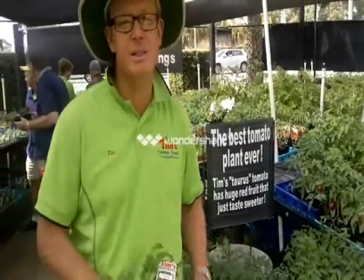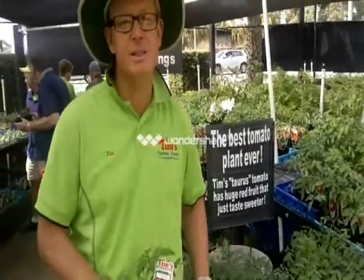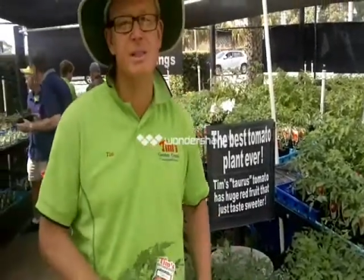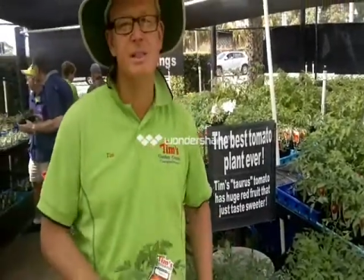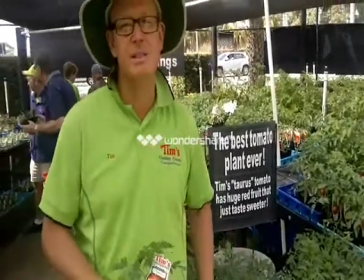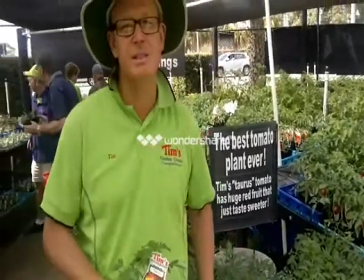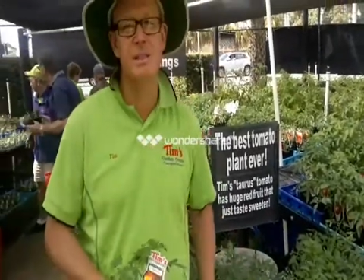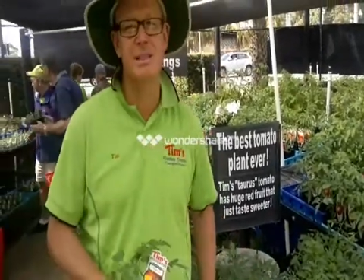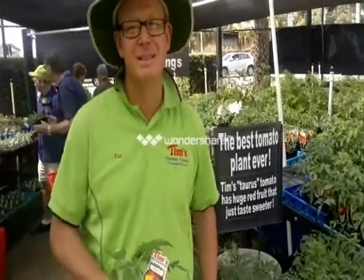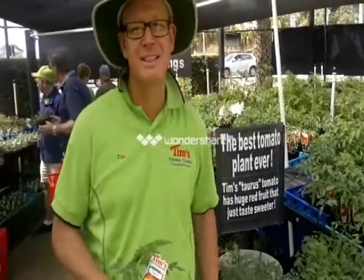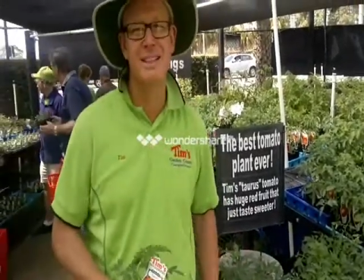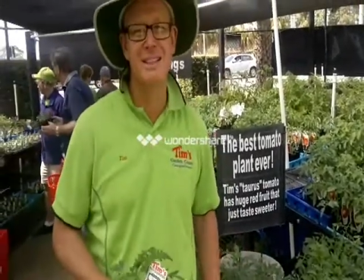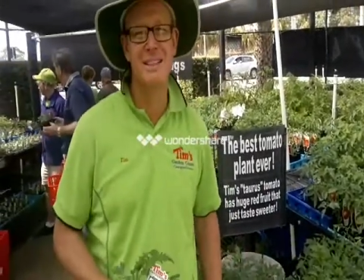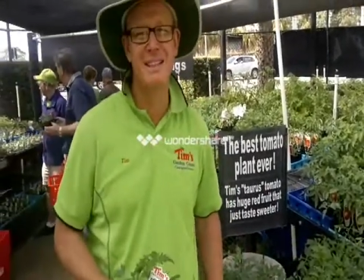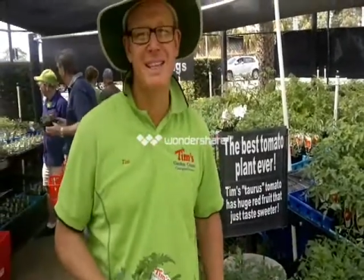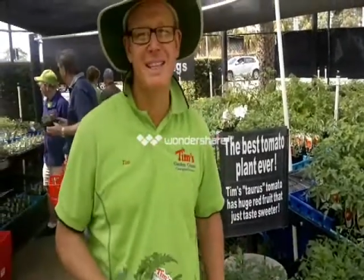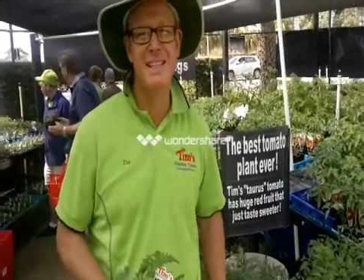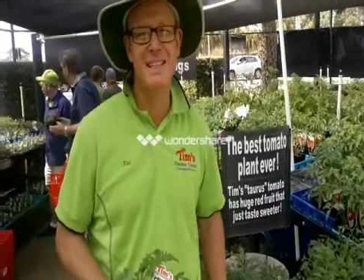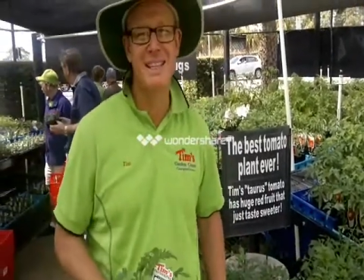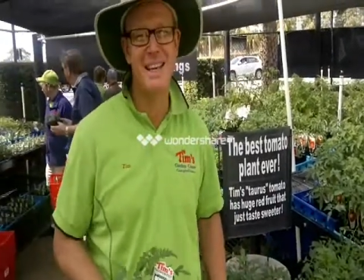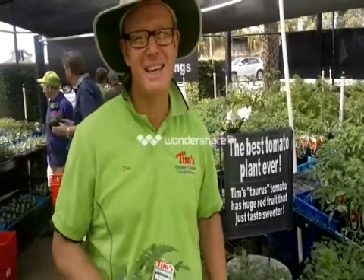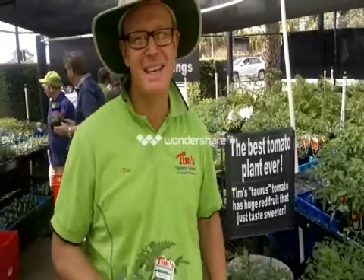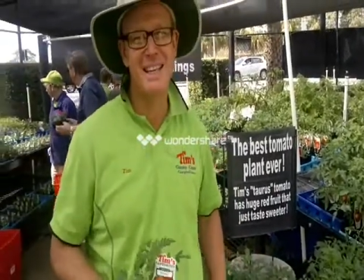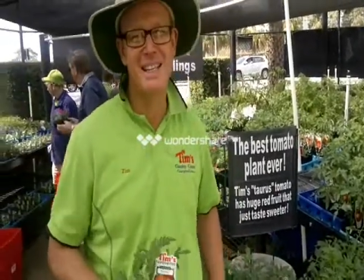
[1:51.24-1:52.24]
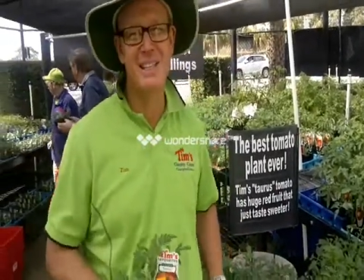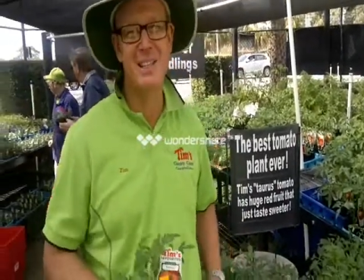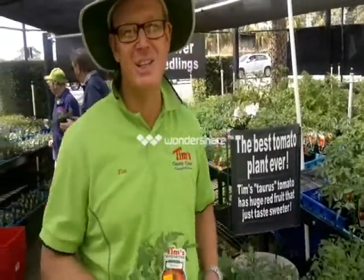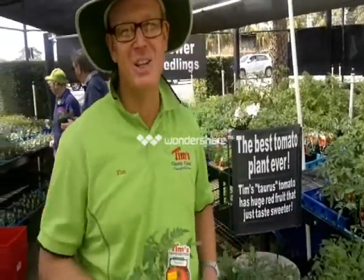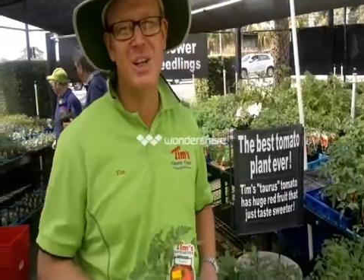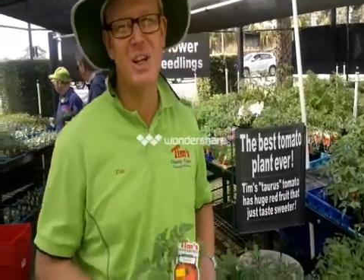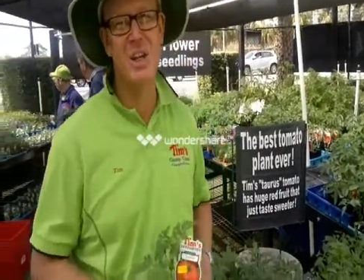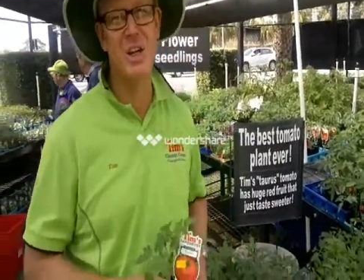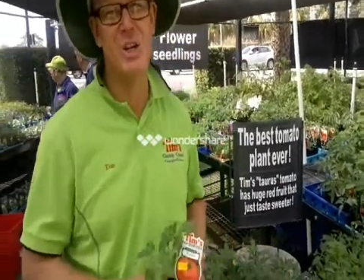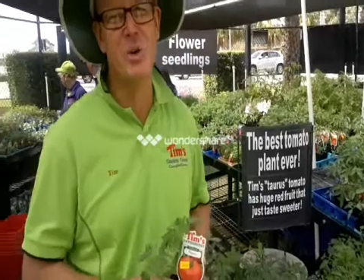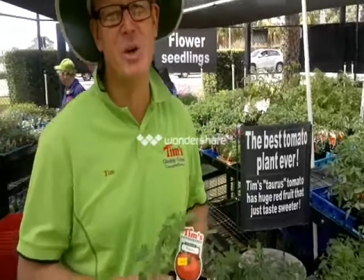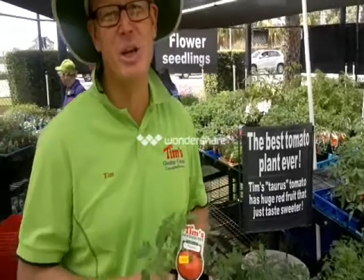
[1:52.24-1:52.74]
is they taste
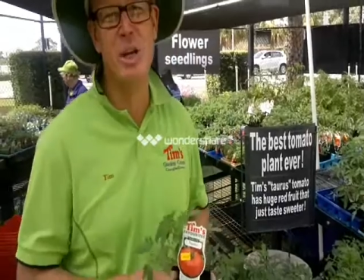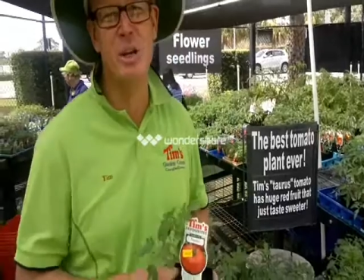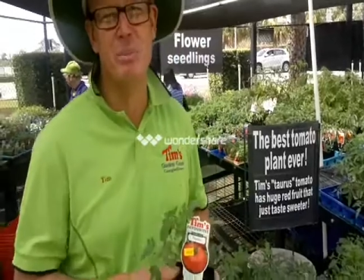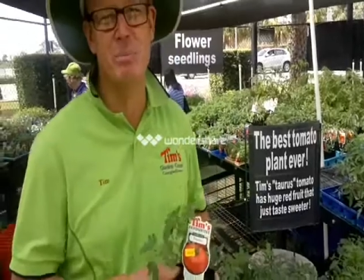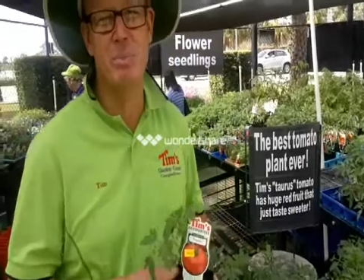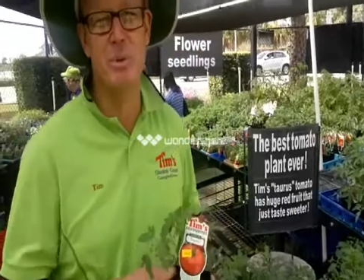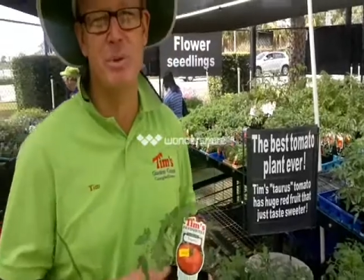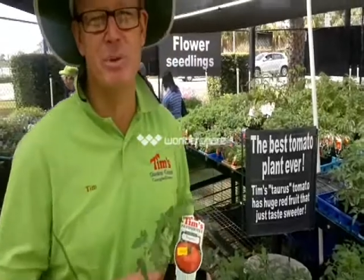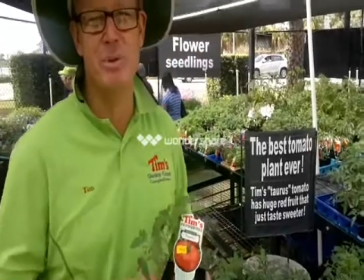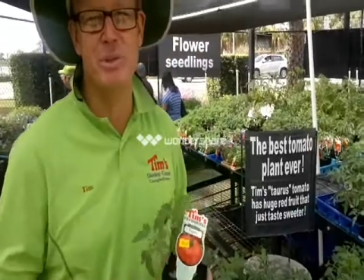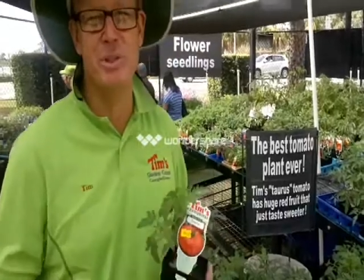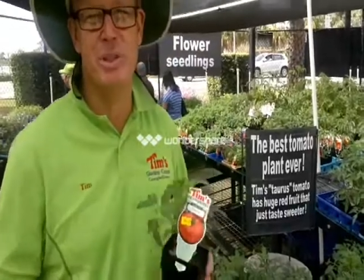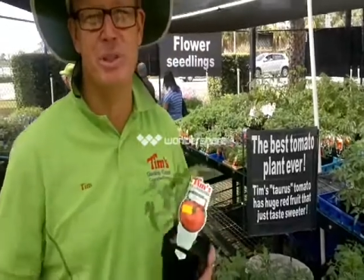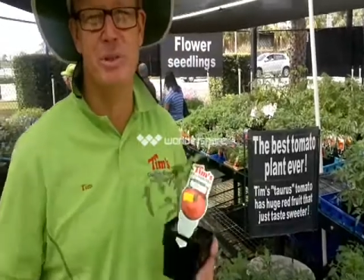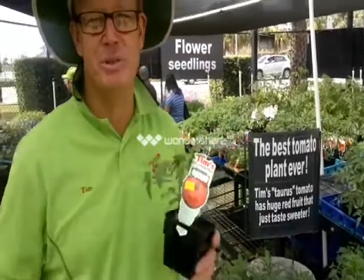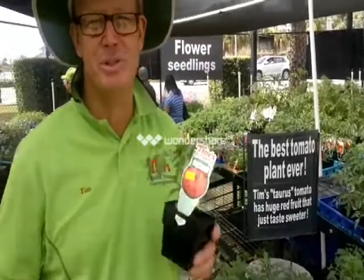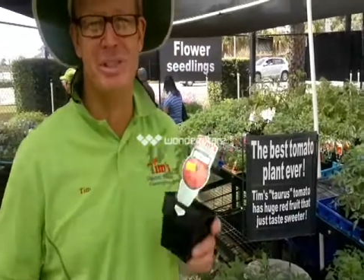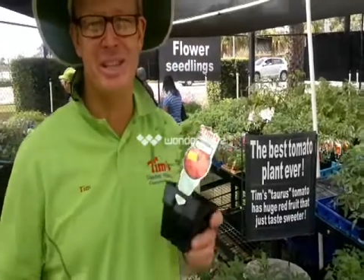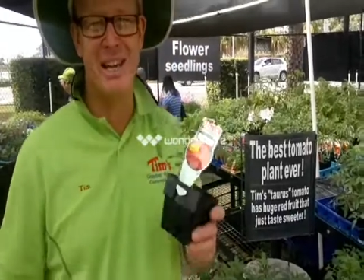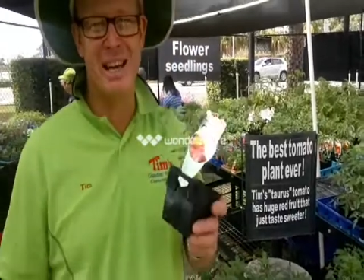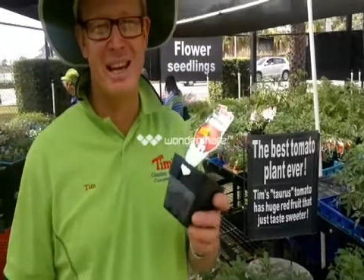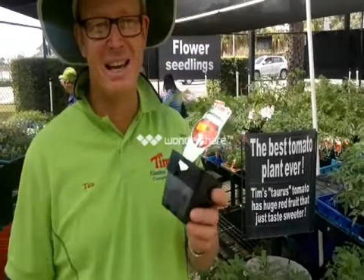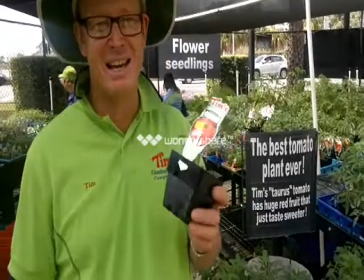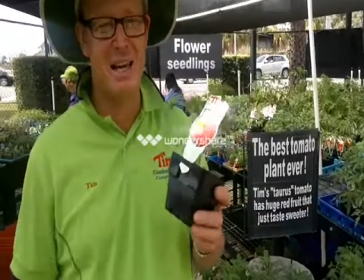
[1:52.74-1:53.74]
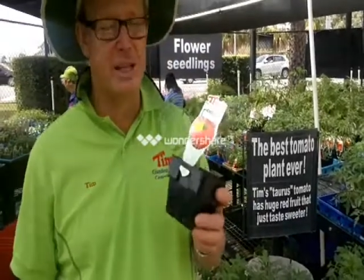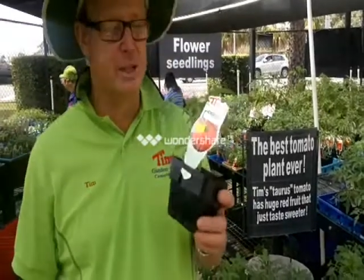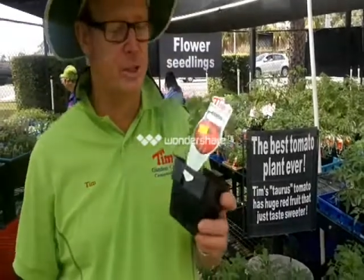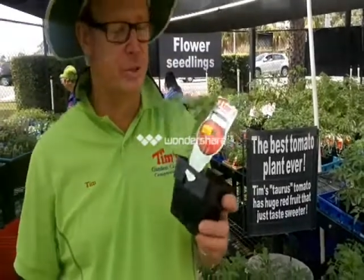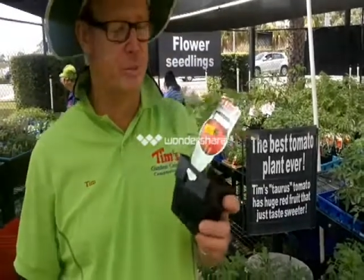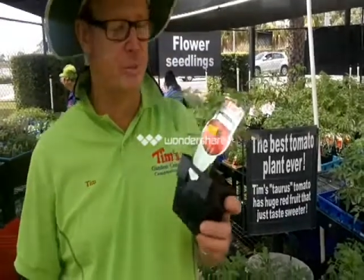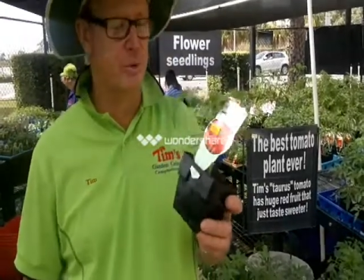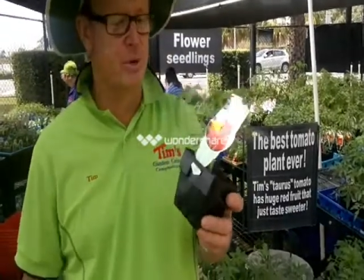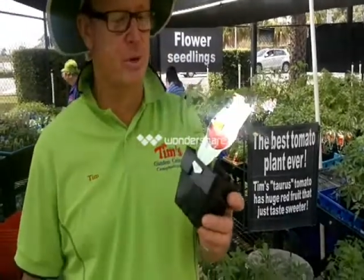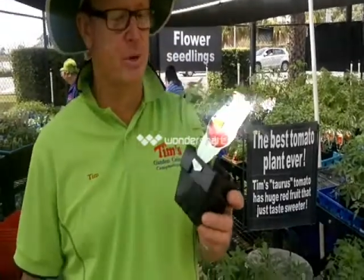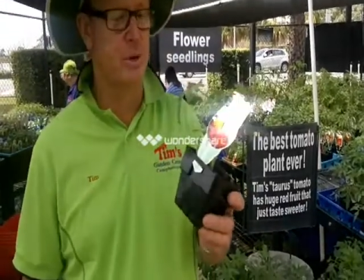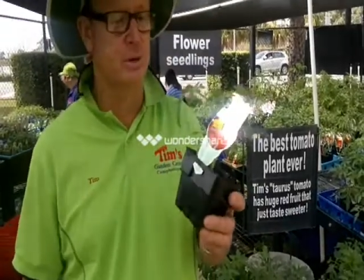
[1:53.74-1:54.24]
like cricket balls. They're as hard
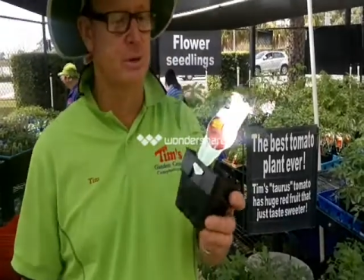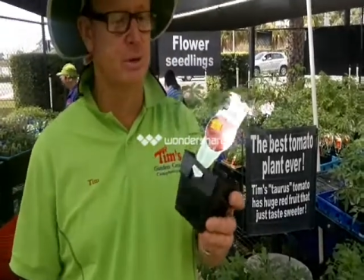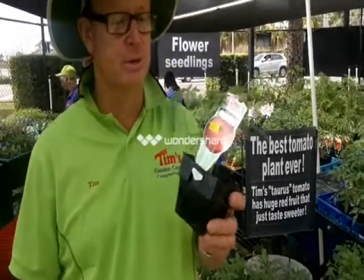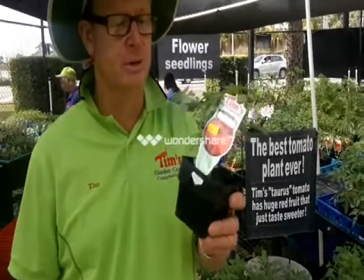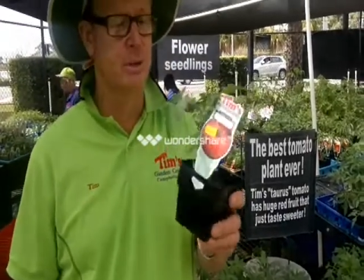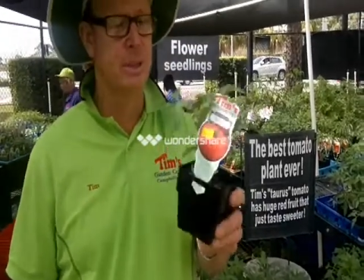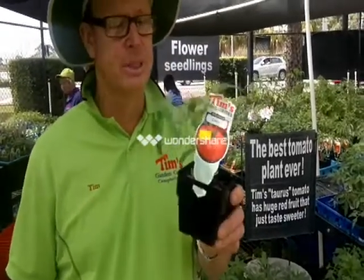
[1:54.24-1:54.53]
as rocks.